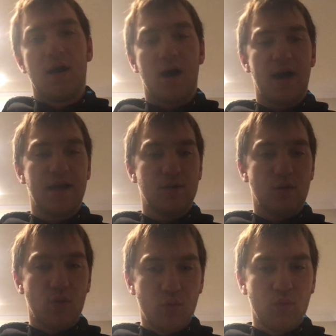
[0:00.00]

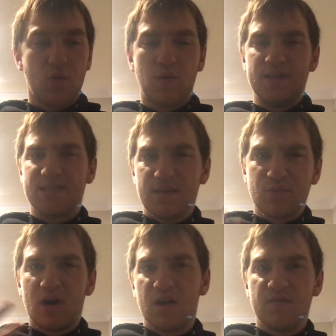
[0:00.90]
or in some
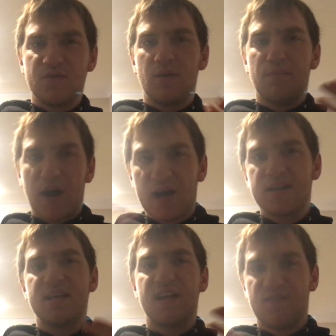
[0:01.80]
kind of, you know,
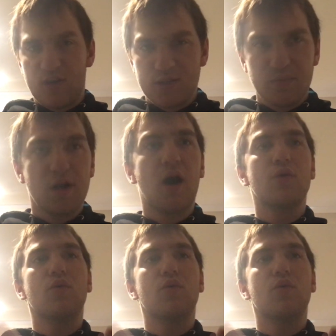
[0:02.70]
marketing investment. I